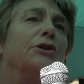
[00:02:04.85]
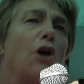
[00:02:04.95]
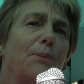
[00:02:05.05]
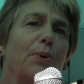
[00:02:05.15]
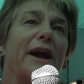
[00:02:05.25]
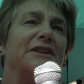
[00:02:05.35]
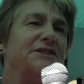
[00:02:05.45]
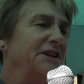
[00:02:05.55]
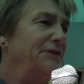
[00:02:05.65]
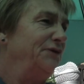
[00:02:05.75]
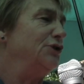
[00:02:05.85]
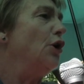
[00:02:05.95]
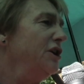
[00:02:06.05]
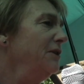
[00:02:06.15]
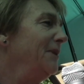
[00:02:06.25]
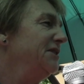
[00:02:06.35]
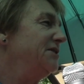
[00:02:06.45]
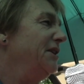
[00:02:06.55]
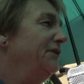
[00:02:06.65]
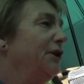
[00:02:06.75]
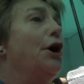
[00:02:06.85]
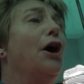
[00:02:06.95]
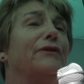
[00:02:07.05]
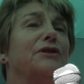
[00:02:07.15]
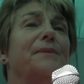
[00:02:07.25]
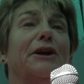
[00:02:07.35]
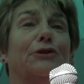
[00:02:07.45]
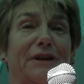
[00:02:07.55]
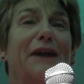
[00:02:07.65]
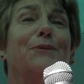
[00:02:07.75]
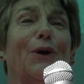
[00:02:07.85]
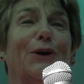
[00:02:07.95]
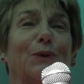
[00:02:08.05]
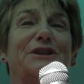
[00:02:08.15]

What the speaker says: comprehensive documents that the COVID Medical Network,